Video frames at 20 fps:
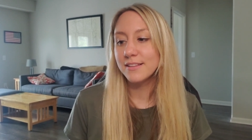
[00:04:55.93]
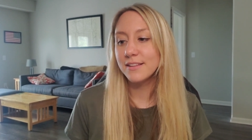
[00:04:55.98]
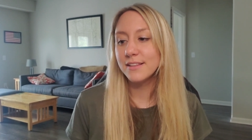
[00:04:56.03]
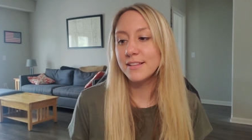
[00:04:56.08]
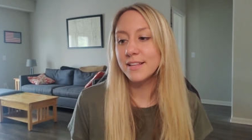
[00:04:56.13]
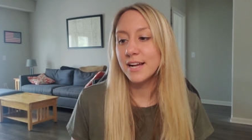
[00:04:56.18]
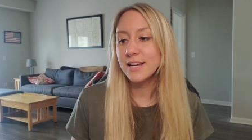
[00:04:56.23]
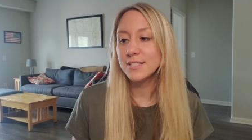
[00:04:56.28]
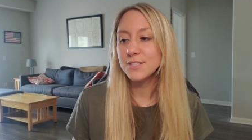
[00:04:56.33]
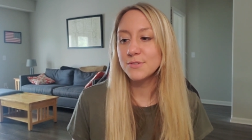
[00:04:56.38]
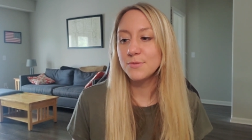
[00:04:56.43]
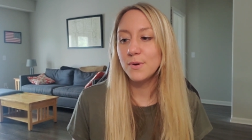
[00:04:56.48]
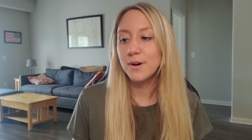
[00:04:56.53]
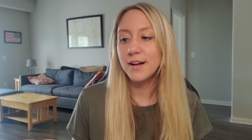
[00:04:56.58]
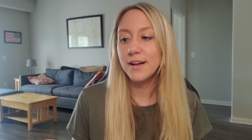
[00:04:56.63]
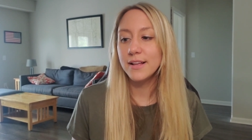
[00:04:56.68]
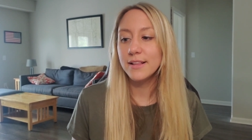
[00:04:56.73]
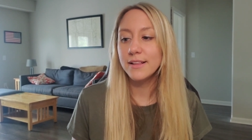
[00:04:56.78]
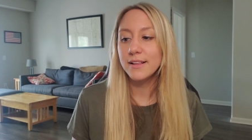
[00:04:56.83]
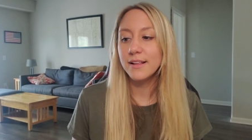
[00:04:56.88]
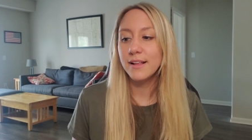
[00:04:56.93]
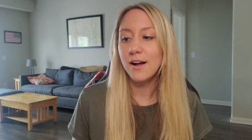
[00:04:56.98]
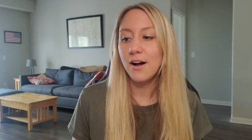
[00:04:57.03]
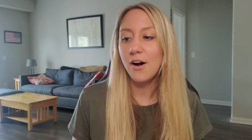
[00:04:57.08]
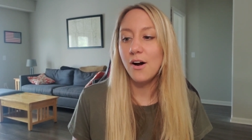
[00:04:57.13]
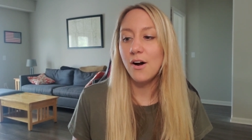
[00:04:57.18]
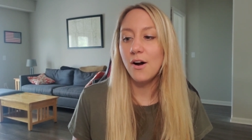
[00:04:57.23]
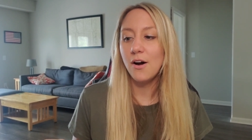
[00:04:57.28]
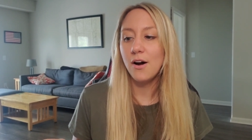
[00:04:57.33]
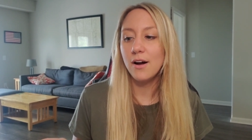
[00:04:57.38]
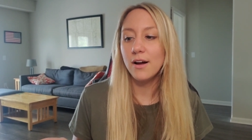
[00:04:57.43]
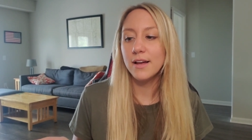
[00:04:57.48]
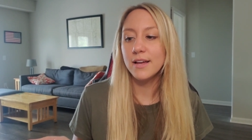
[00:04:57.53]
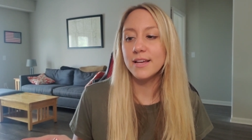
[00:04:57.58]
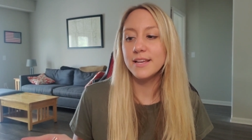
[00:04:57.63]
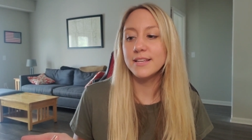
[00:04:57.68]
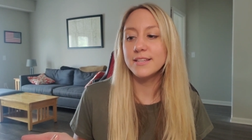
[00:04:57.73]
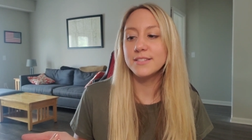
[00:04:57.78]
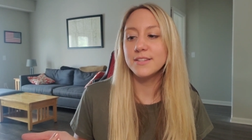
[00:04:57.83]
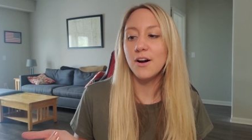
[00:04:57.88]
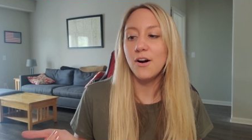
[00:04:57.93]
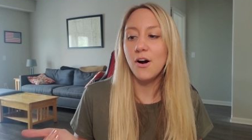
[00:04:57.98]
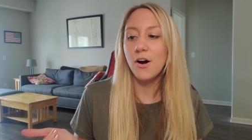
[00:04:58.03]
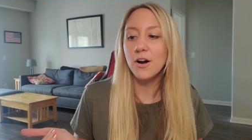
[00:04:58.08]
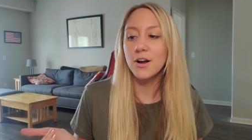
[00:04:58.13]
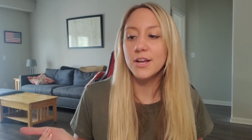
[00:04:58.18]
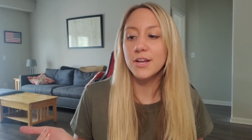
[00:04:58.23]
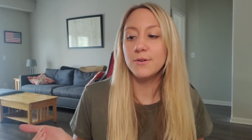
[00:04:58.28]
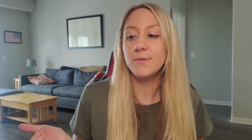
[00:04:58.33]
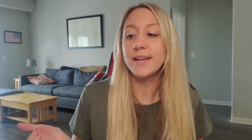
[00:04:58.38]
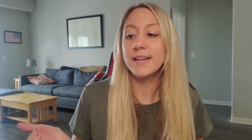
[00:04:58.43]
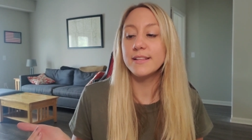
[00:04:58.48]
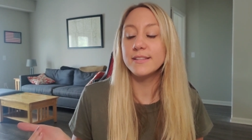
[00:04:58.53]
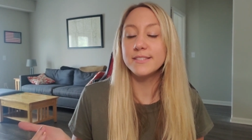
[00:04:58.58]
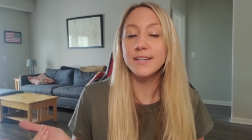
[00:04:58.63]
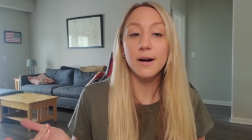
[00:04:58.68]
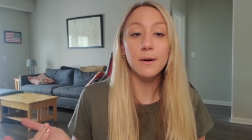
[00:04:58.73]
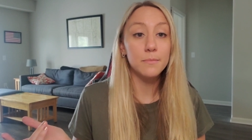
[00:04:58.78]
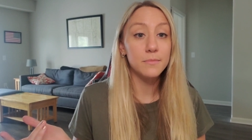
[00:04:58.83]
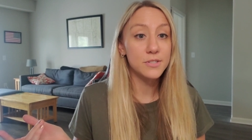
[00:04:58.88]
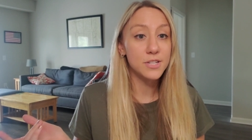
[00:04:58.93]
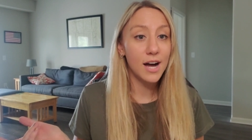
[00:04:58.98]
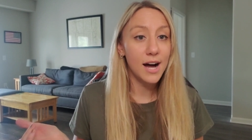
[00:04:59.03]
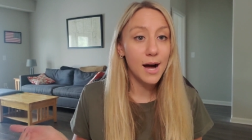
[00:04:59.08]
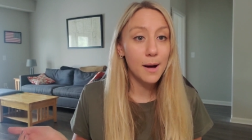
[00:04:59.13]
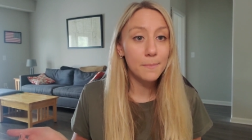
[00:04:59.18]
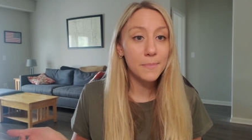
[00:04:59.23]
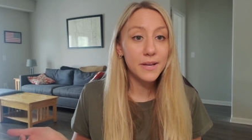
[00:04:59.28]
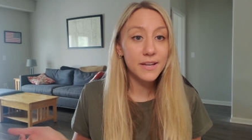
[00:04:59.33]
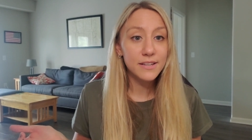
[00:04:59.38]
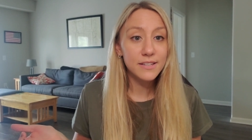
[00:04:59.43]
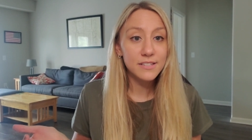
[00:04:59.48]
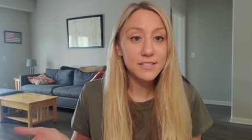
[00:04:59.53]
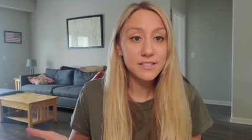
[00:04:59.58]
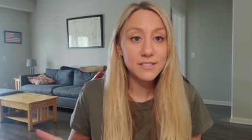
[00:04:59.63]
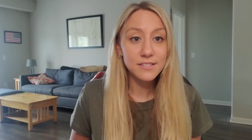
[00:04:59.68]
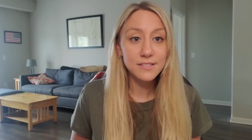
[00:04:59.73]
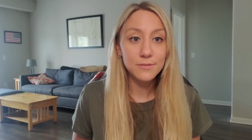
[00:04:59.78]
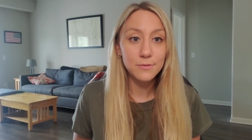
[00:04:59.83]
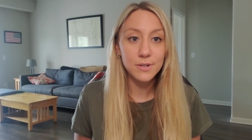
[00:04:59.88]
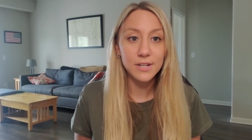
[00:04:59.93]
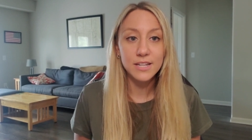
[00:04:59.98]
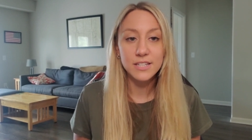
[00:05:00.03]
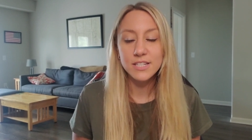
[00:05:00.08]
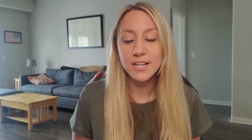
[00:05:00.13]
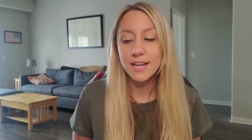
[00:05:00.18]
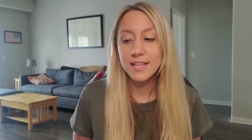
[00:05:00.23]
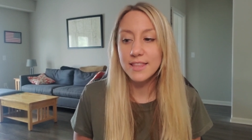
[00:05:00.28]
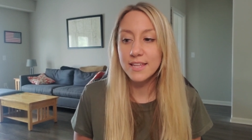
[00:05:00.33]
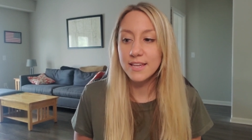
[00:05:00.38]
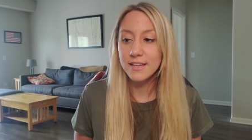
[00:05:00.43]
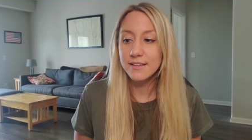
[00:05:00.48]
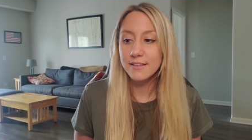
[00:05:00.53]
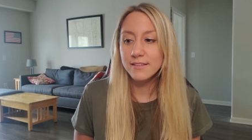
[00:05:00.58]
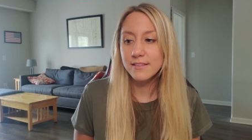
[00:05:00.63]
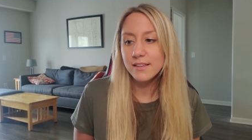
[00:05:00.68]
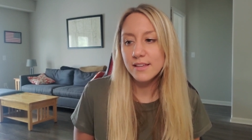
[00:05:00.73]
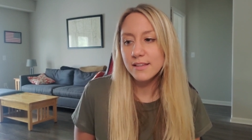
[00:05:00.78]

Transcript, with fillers: next one is arguing dumb topics, which I think